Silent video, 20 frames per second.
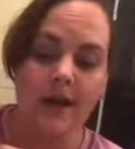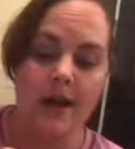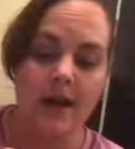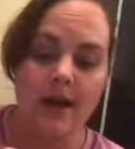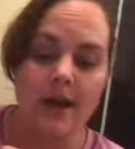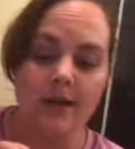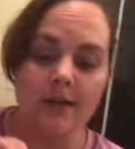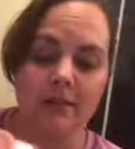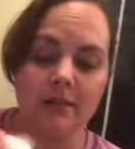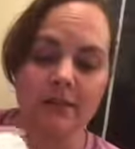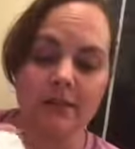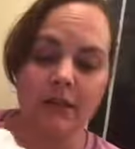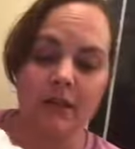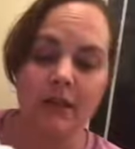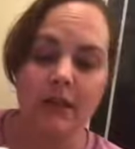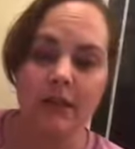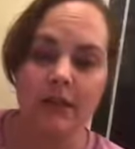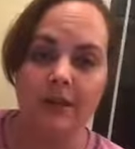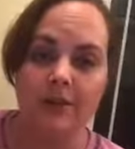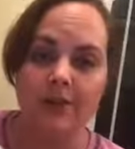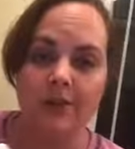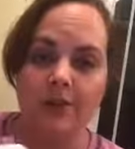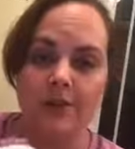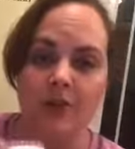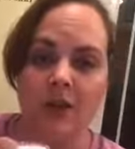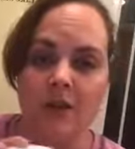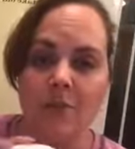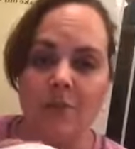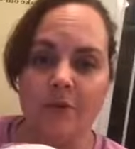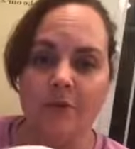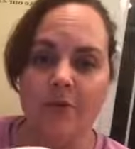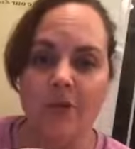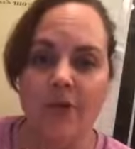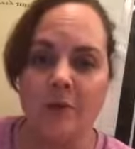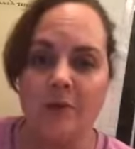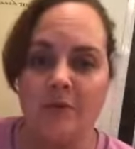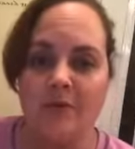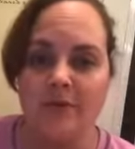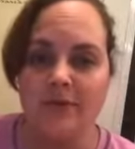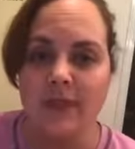I love to drop a
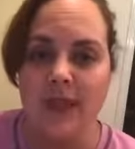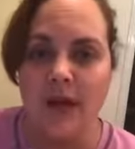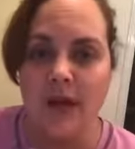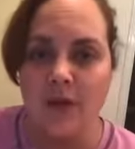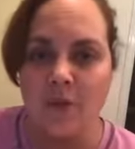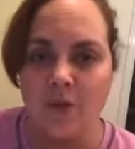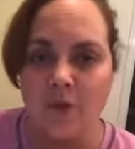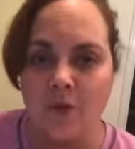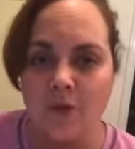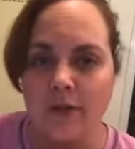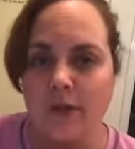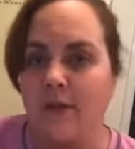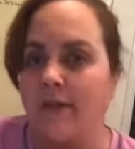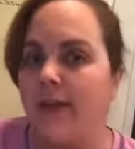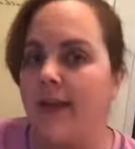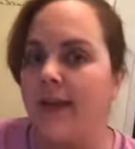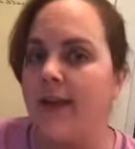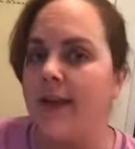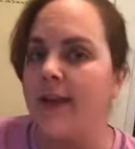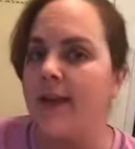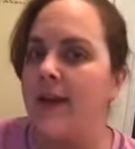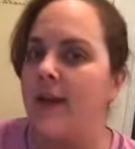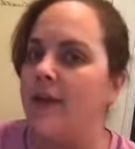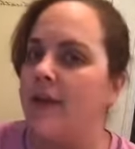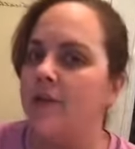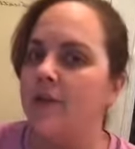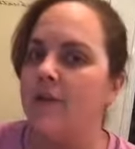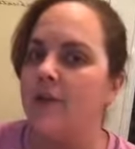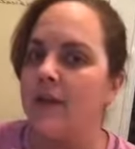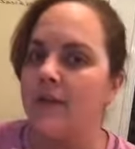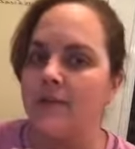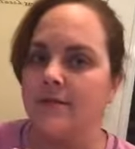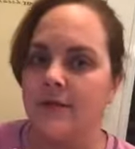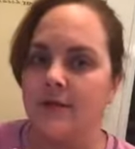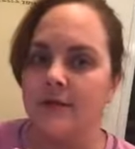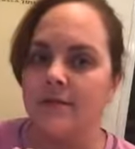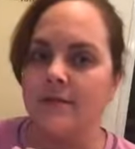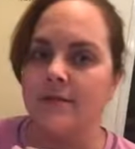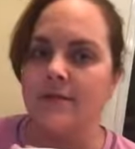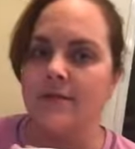drop of lime oil in that, and I know that
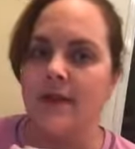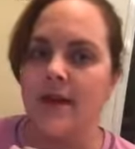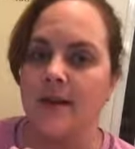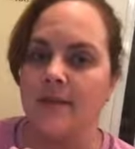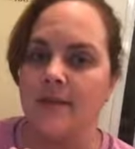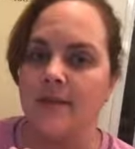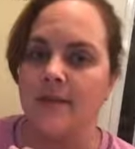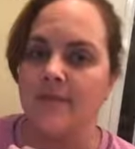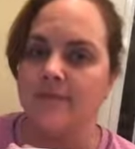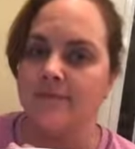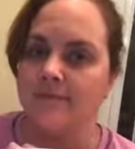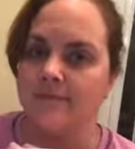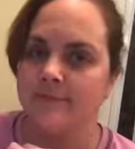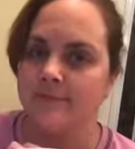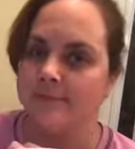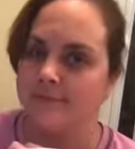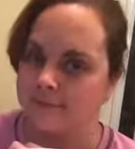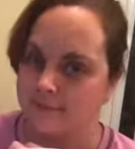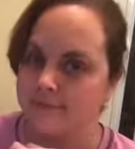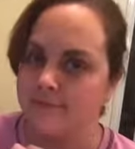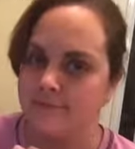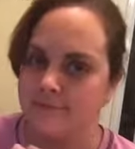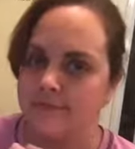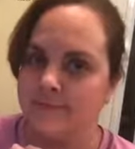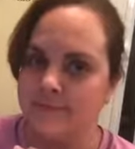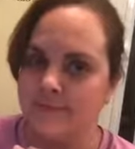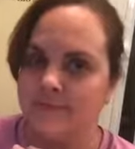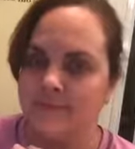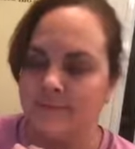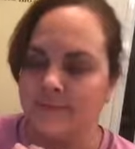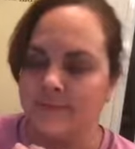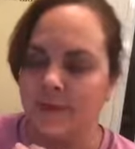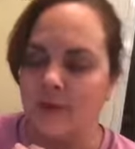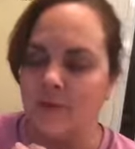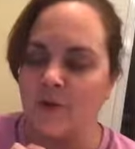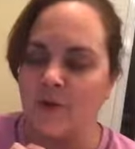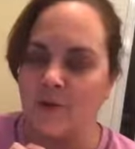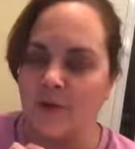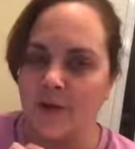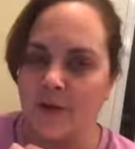sounds nasty. I
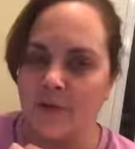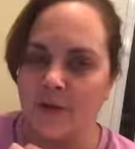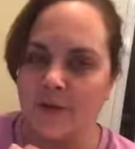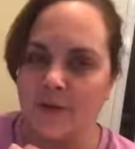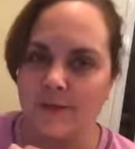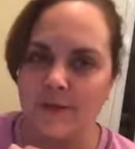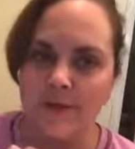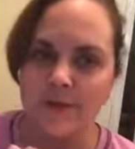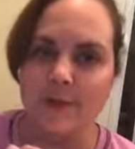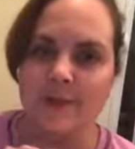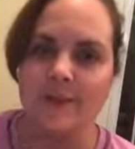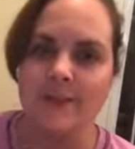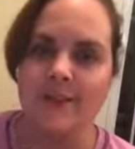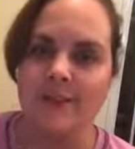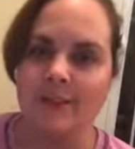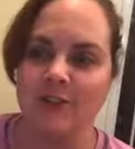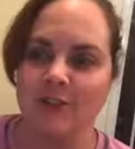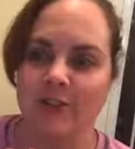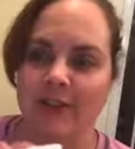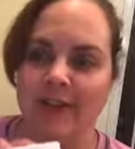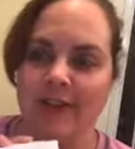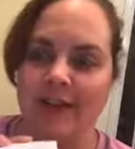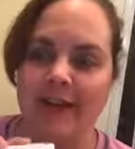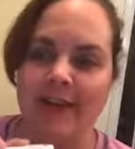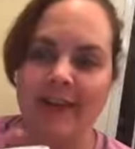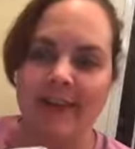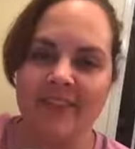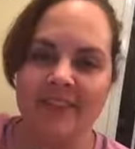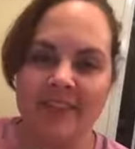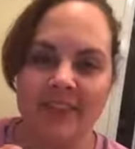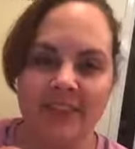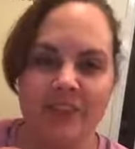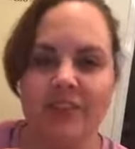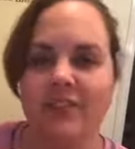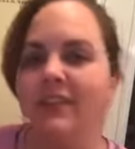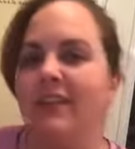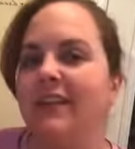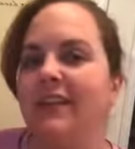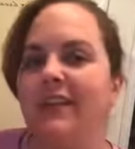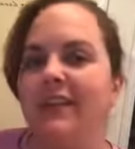would have thought that too until I tried it at
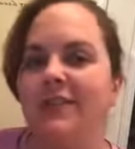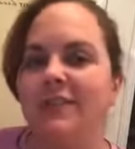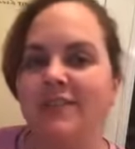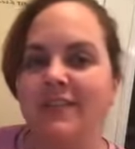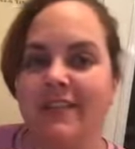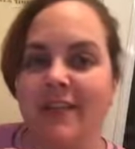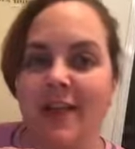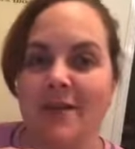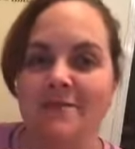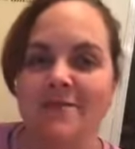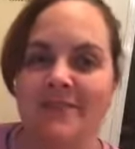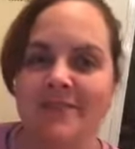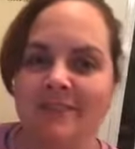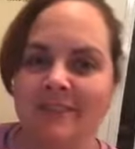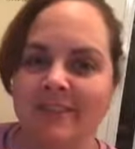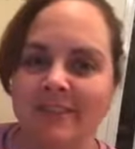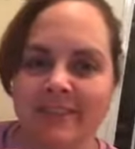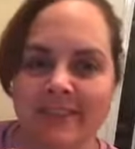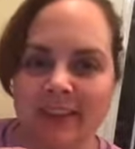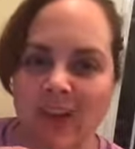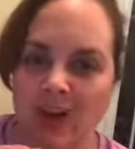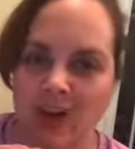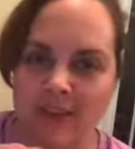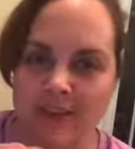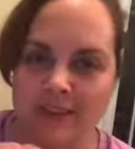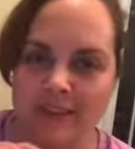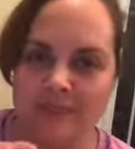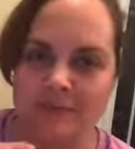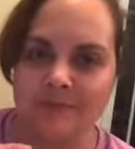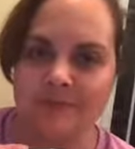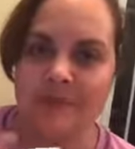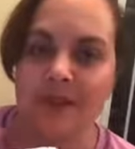convention, and it was absolutely awesome.